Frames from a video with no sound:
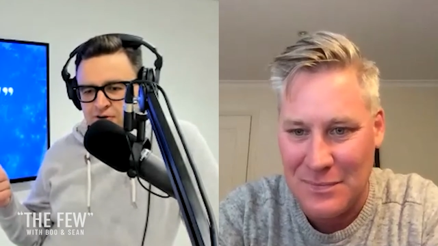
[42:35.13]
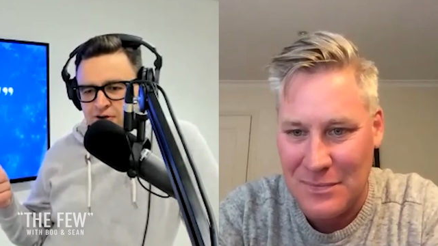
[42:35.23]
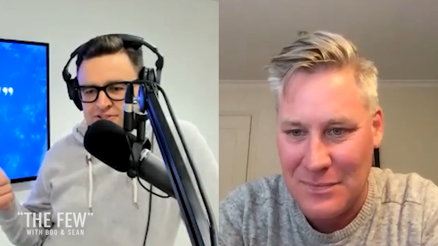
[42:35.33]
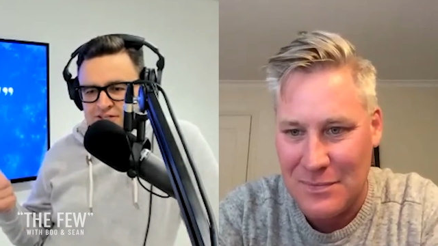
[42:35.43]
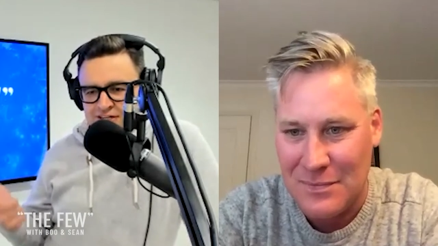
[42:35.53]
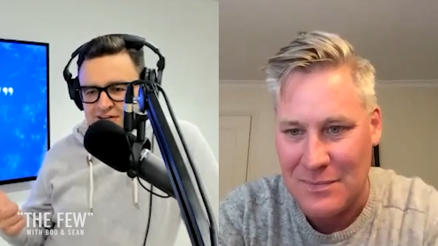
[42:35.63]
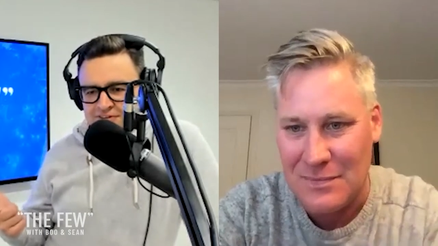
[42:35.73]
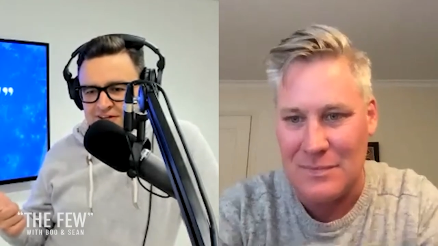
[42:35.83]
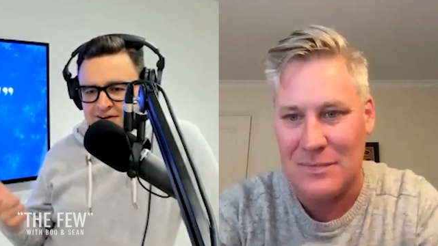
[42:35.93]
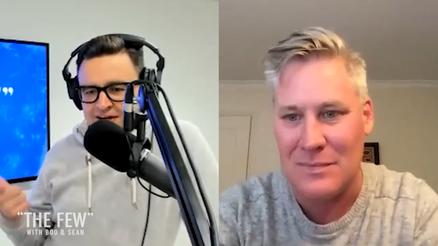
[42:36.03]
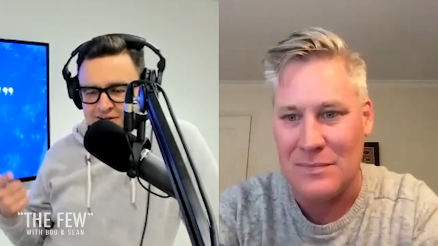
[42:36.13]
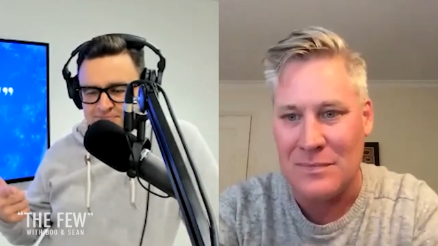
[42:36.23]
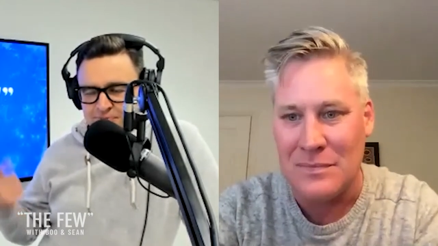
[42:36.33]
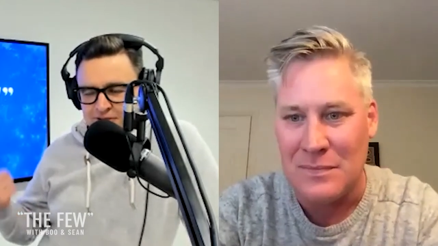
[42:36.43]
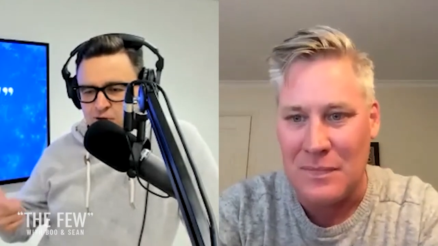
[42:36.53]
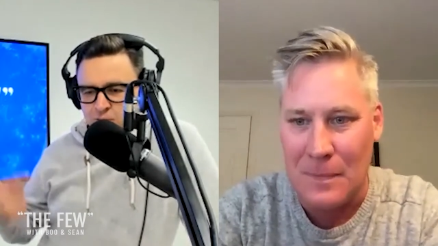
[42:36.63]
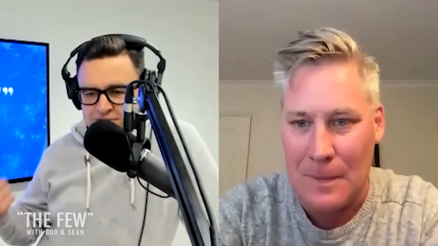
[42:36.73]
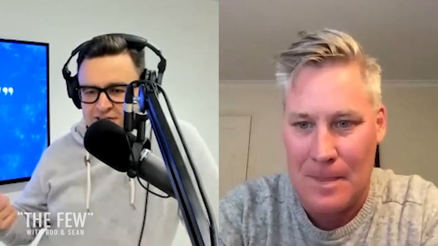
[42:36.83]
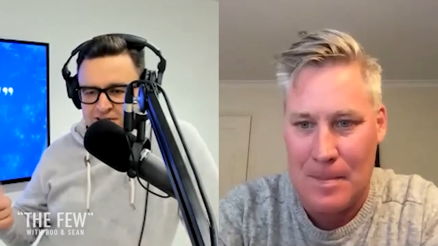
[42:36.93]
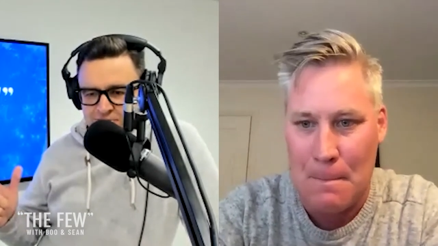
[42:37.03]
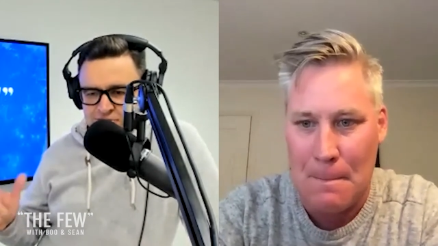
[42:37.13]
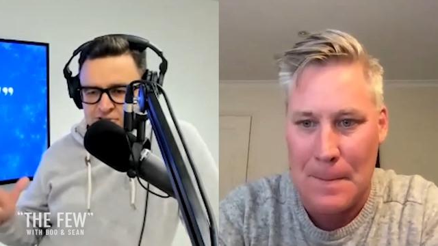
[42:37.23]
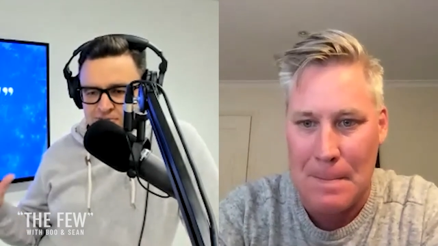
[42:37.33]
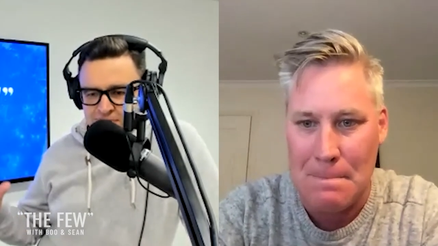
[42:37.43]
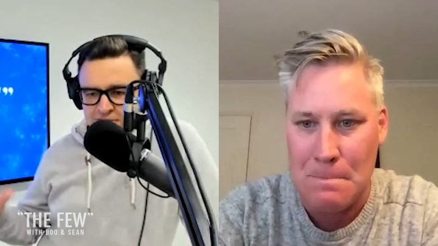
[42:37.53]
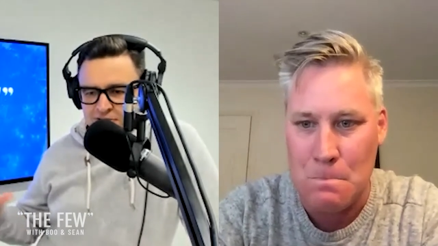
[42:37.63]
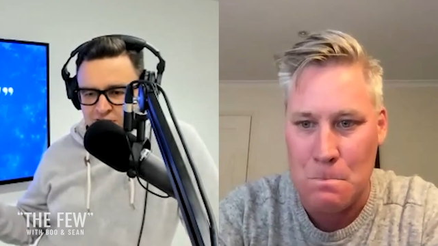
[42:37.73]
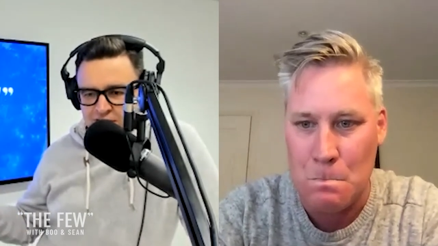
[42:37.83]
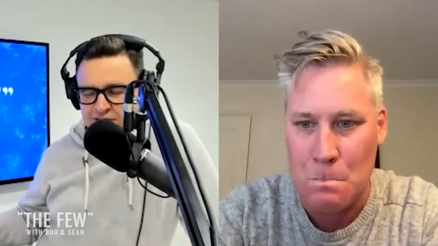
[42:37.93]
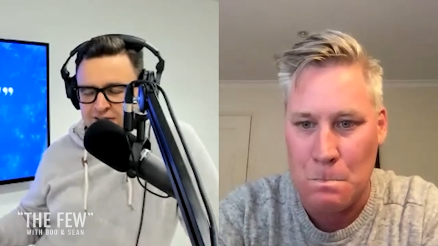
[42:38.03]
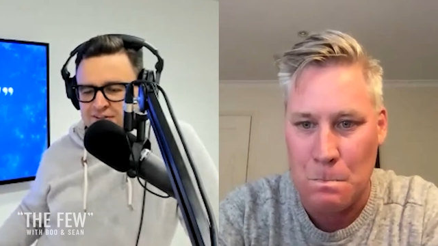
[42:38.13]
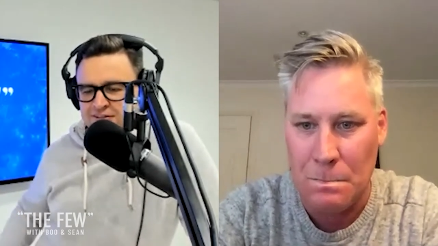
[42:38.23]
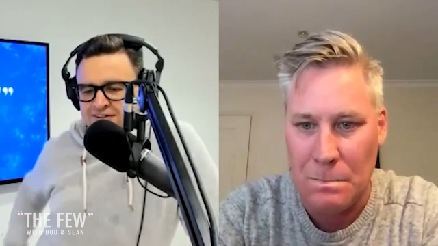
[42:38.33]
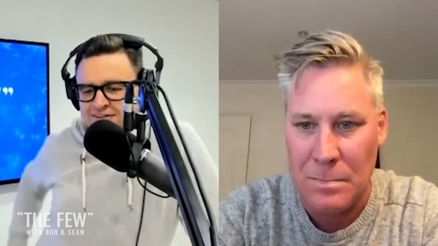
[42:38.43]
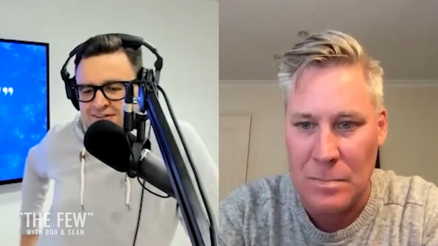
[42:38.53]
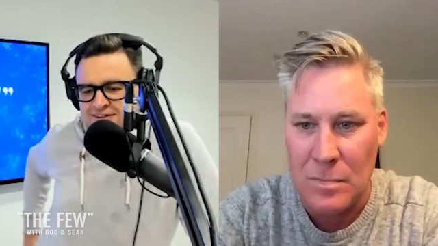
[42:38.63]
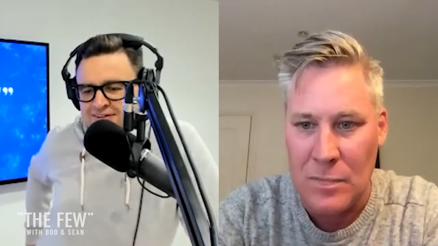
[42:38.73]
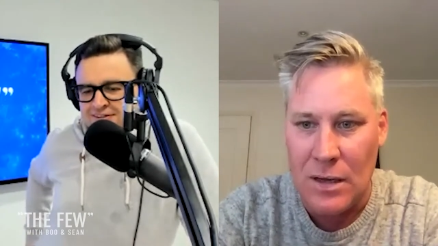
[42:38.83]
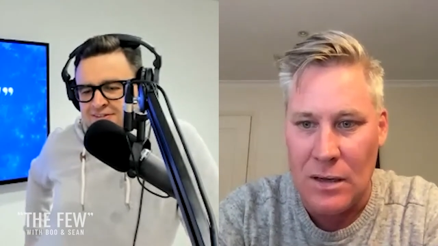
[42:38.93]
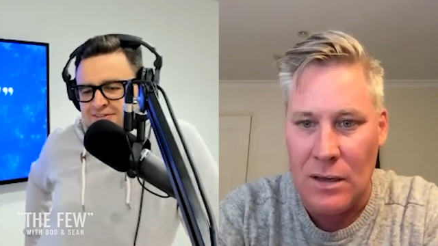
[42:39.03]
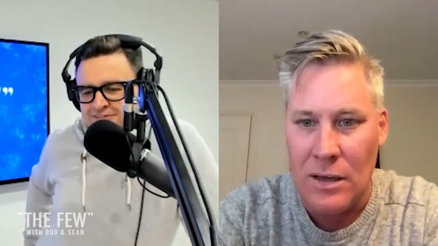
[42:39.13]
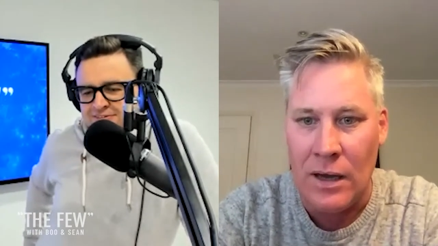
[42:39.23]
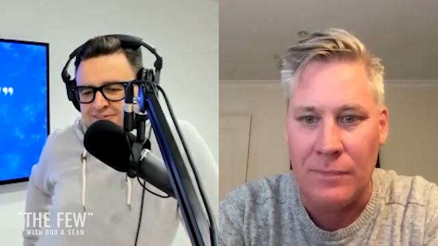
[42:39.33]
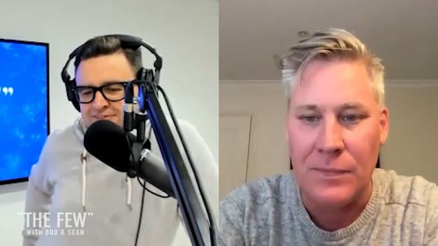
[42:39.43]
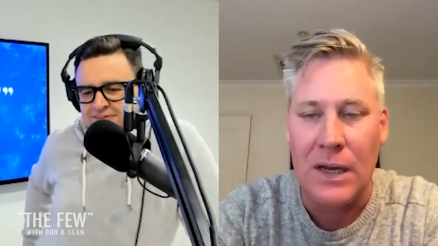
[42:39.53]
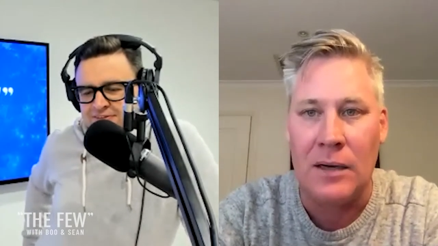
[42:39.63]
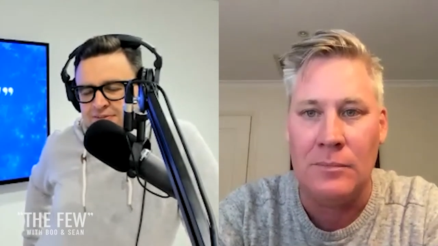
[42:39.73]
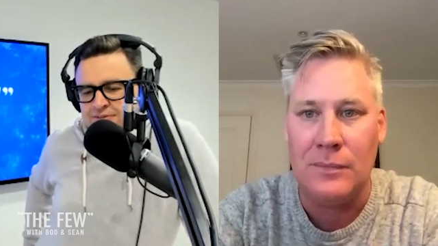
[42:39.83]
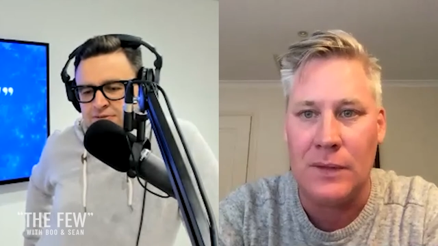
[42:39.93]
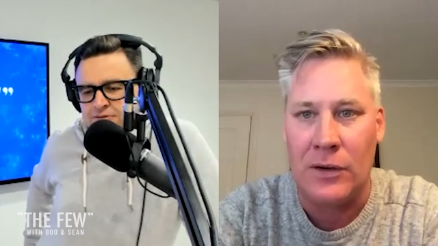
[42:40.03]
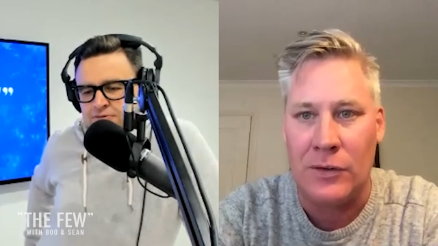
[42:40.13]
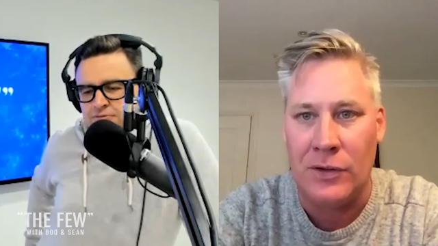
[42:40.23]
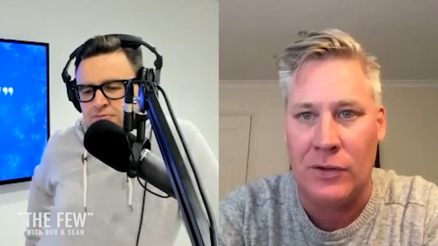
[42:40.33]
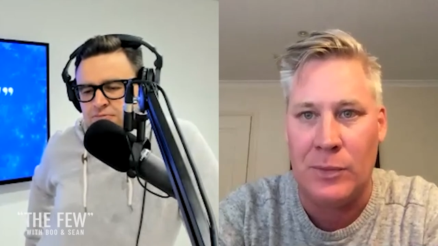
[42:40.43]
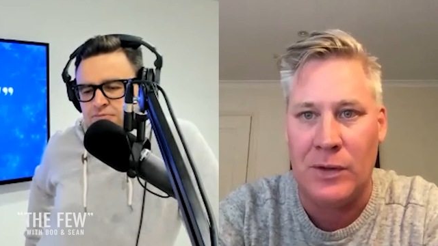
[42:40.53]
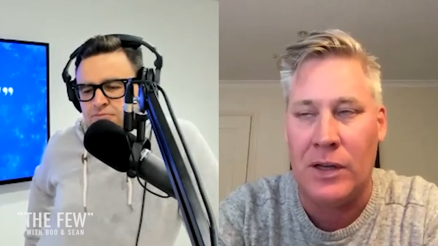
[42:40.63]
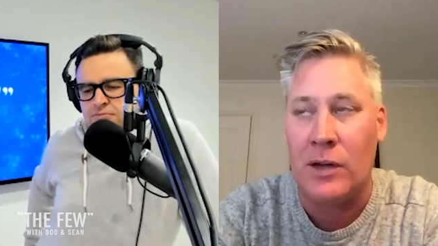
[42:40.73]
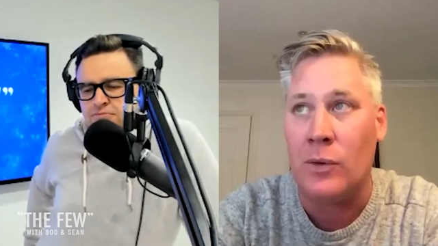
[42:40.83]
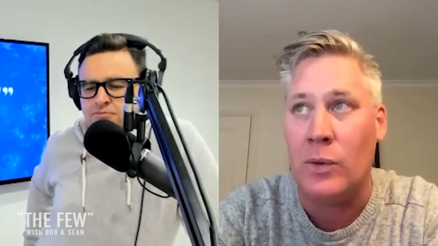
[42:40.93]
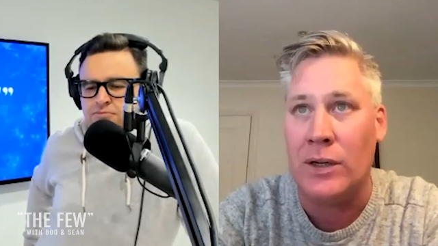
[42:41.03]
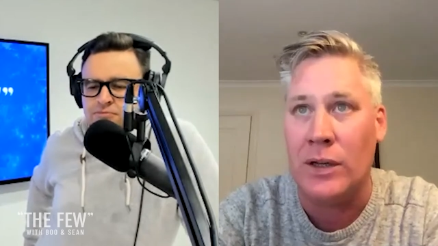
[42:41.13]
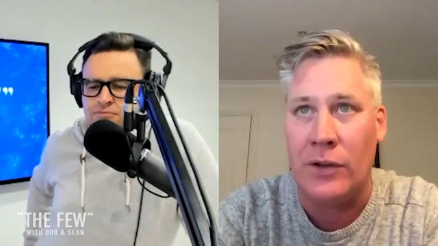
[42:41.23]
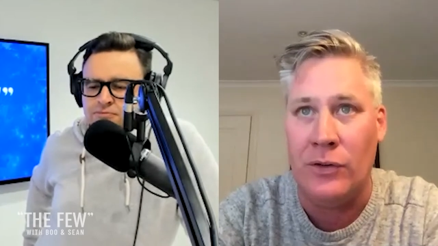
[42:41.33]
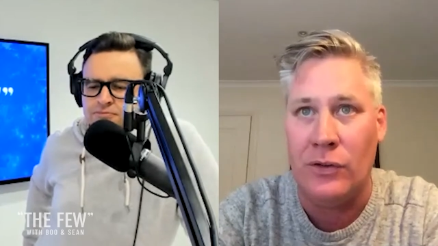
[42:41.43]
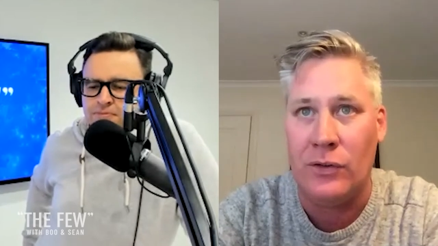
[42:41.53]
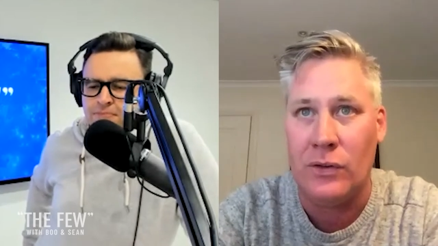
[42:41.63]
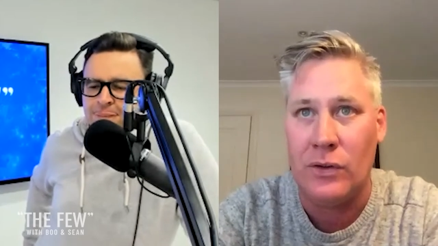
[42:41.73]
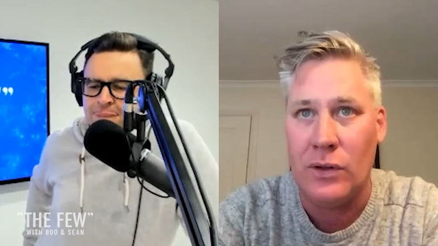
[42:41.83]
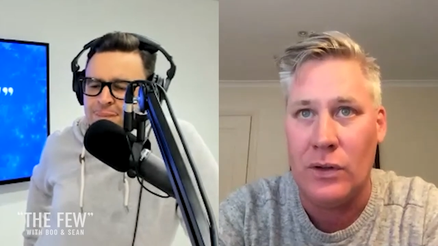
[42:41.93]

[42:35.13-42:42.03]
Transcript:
Speaker 1: curiosity, never give up, always keep consuming and learning.
Speaker 2: Yeah. Um, and I think speak the other one is,